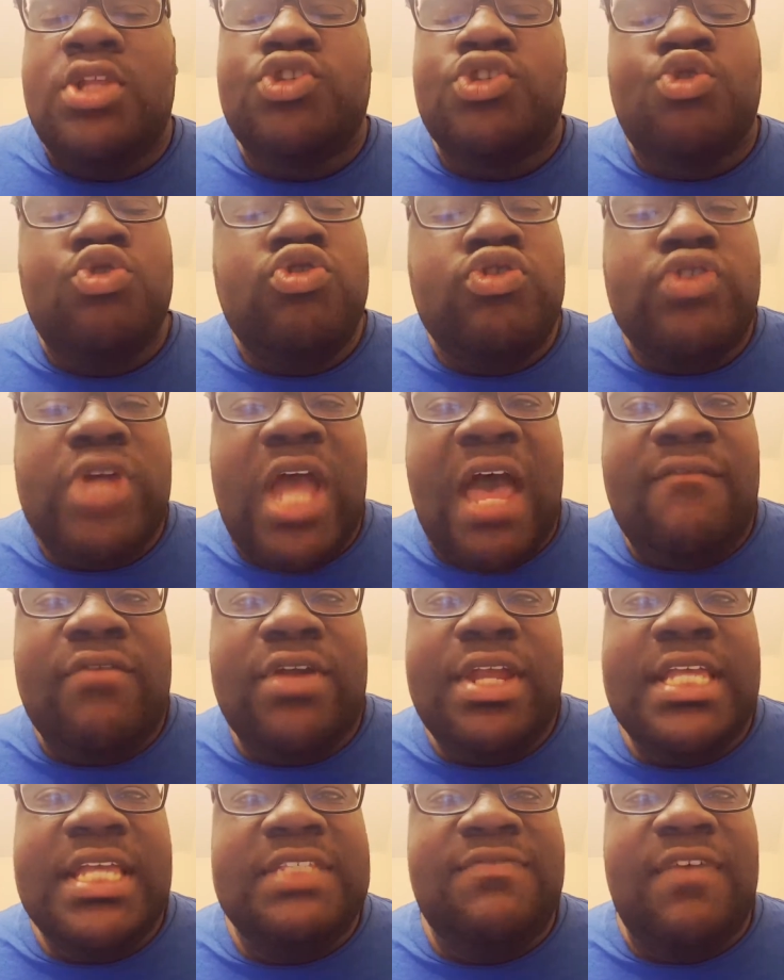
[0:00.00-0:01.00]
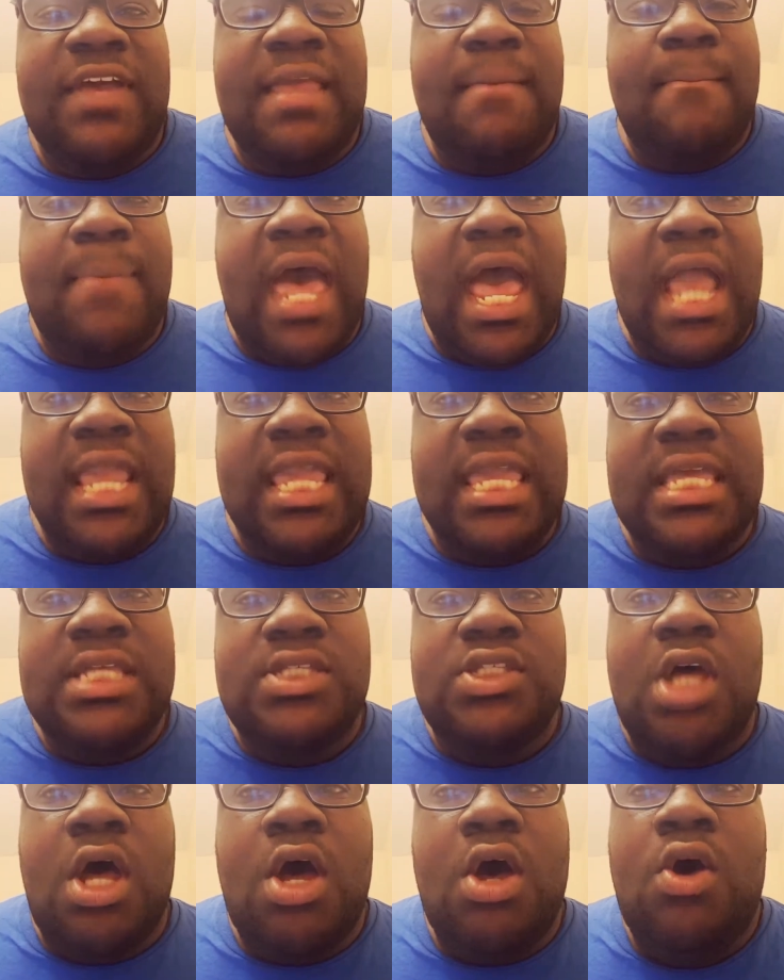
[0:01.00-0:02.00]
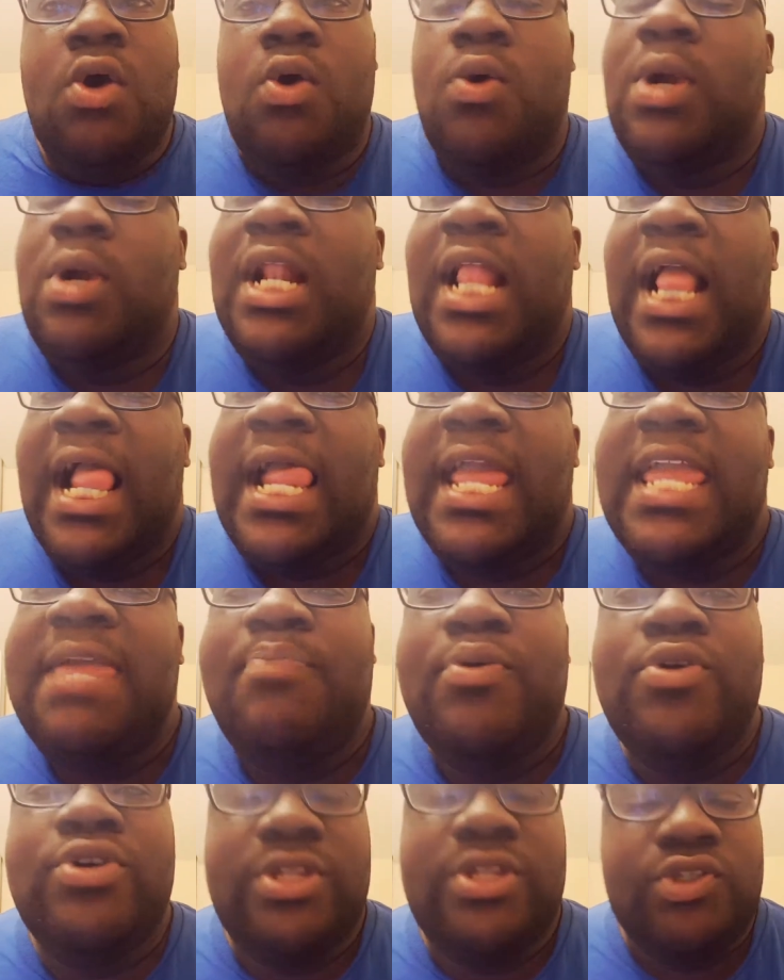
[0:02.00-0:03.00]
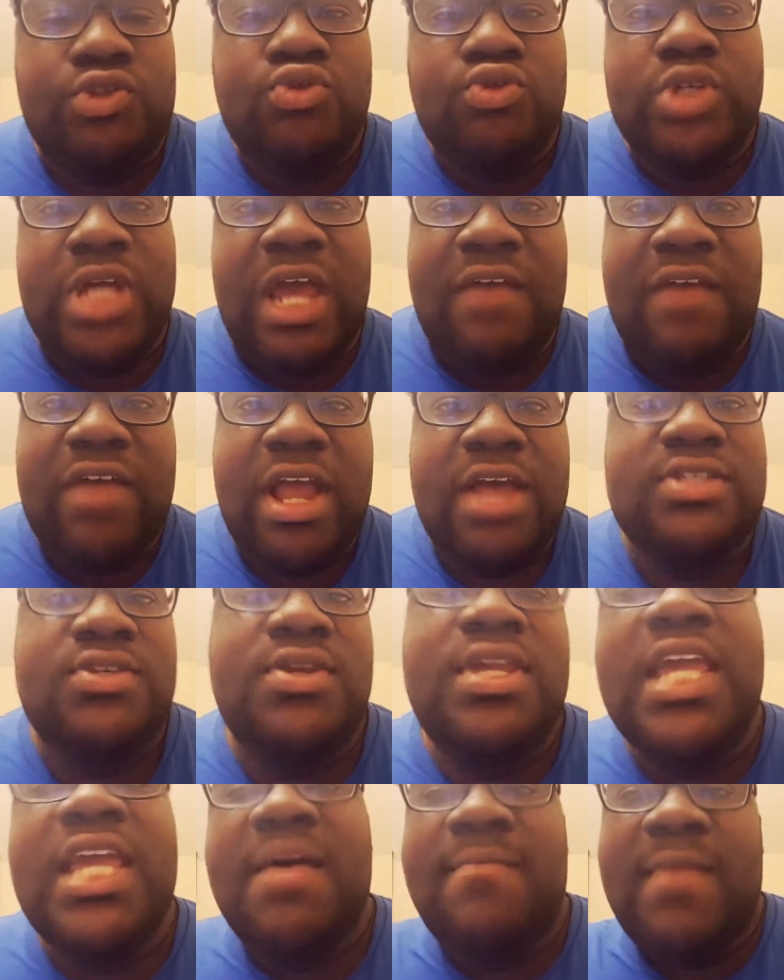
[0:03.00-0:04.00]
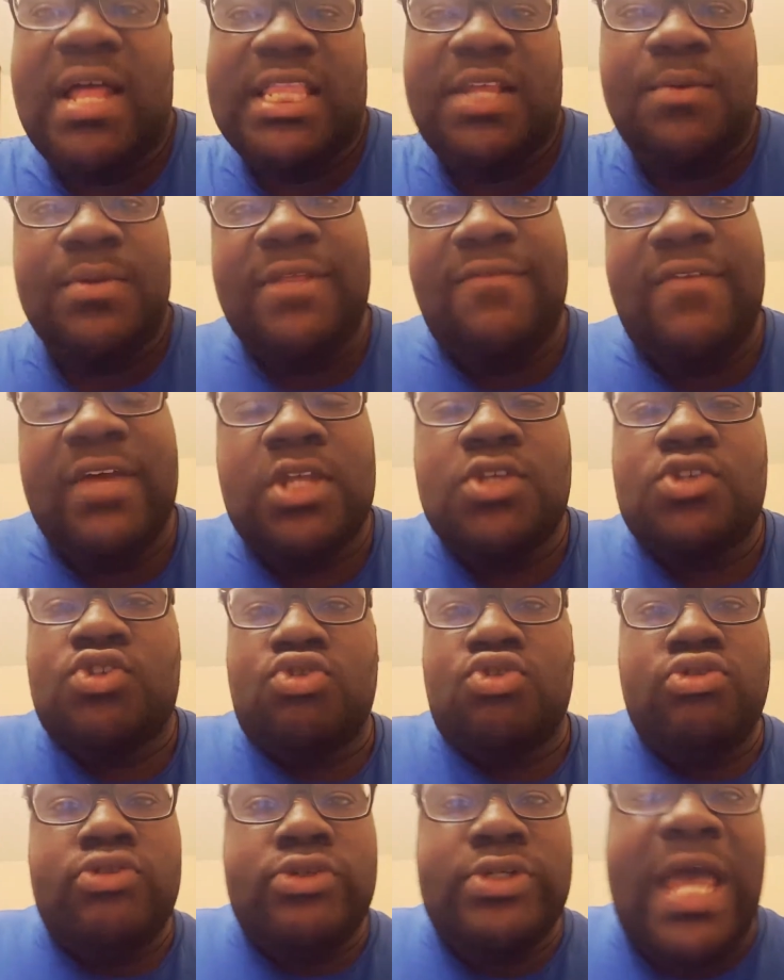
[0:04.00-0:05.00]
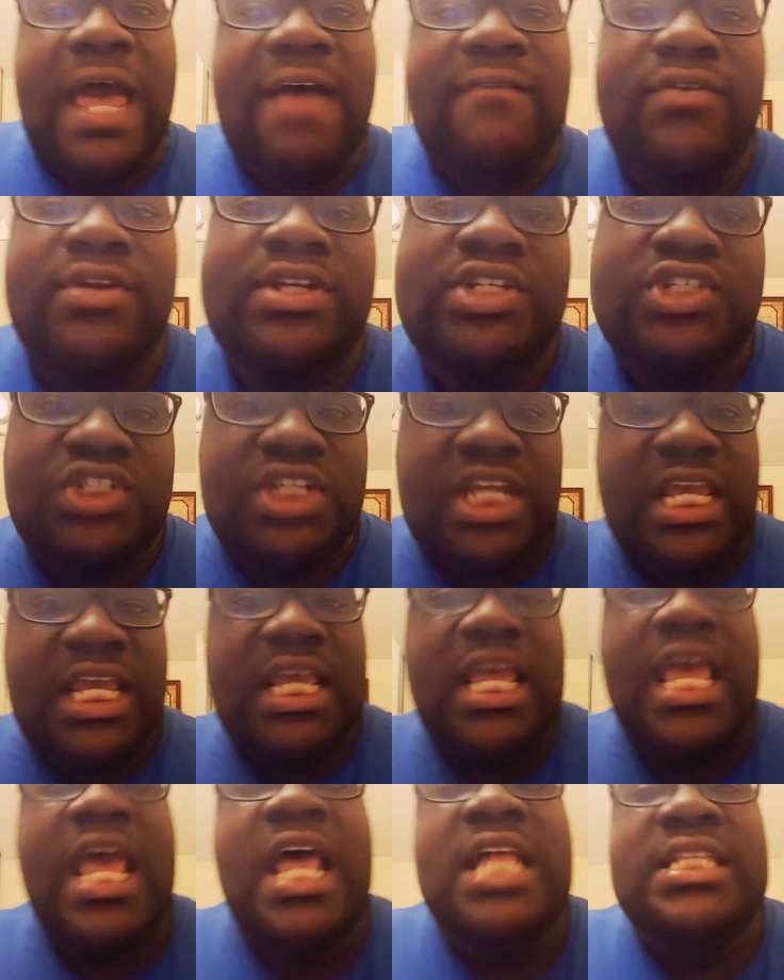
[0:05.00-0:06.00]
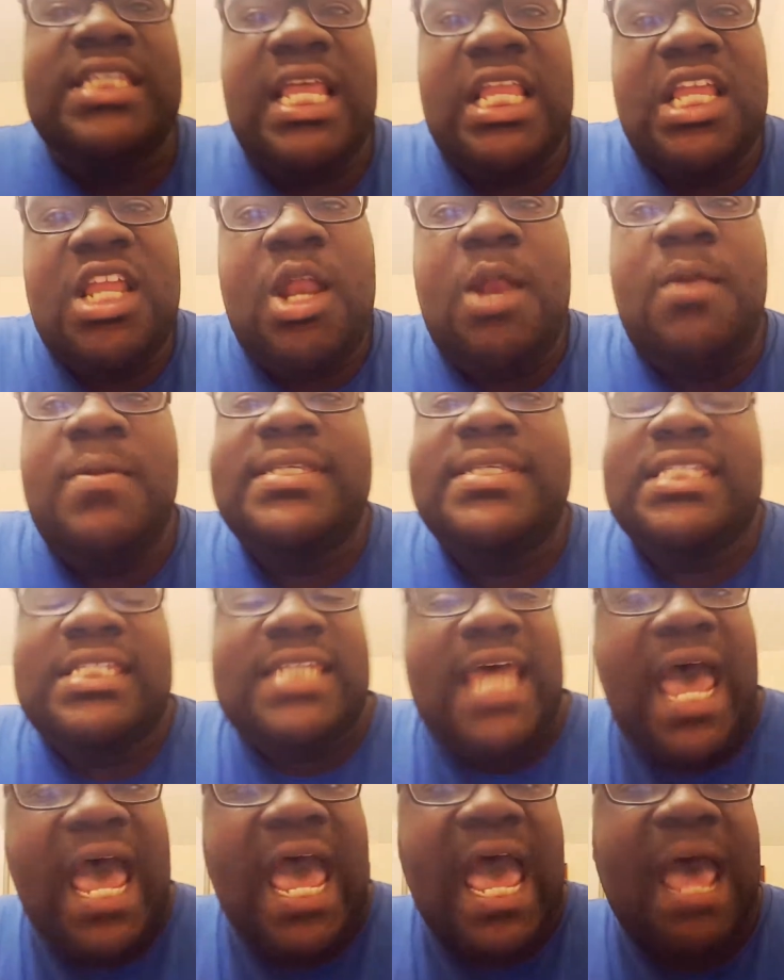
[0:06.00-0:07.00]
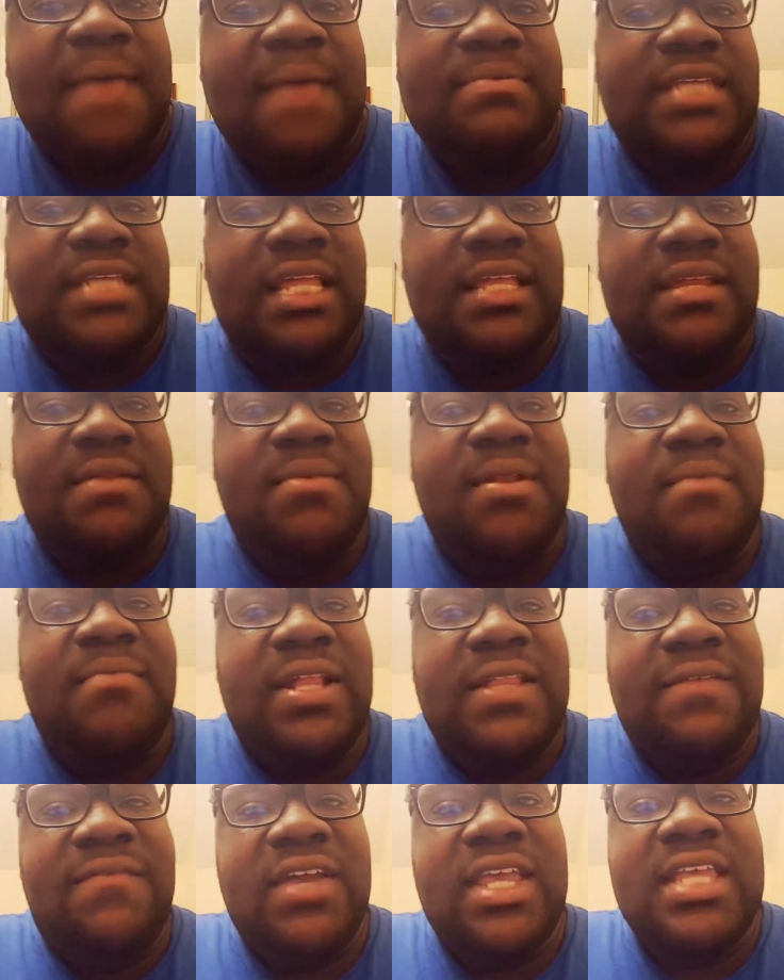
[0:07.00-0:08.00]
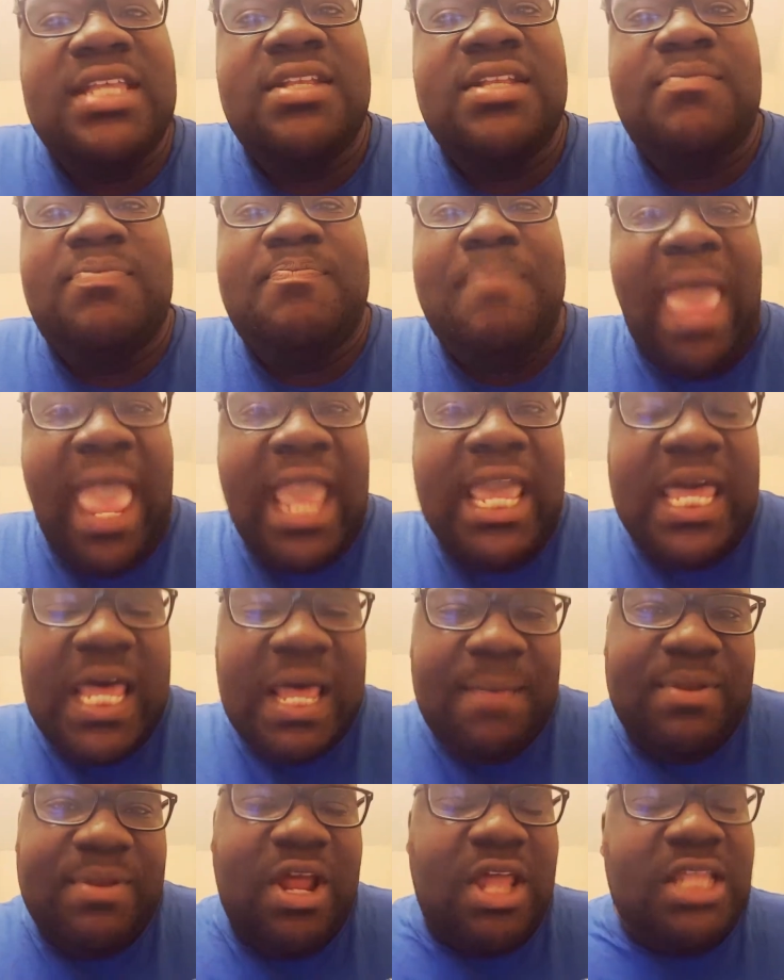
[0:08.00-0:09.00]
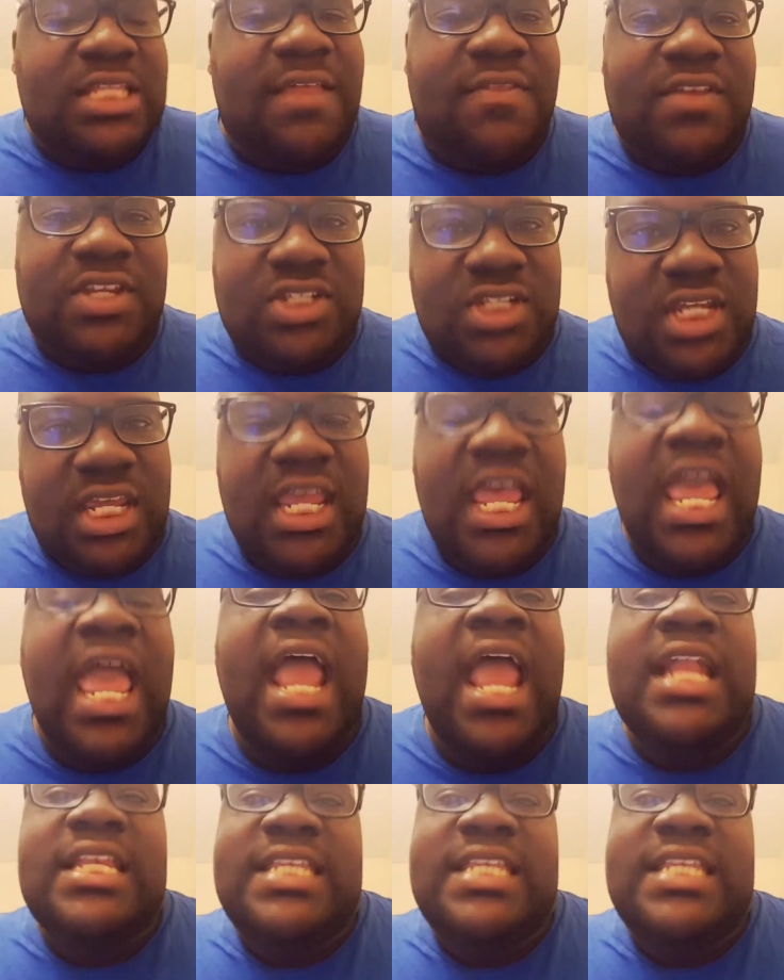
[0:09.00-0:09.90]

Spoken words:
the screwdriver in his fucking pocket, so he pulled the screwdriver out. So he come out there with the fucking screwdriver and shit, telling them to stop, telling them to motherfucking back up and all this other shit.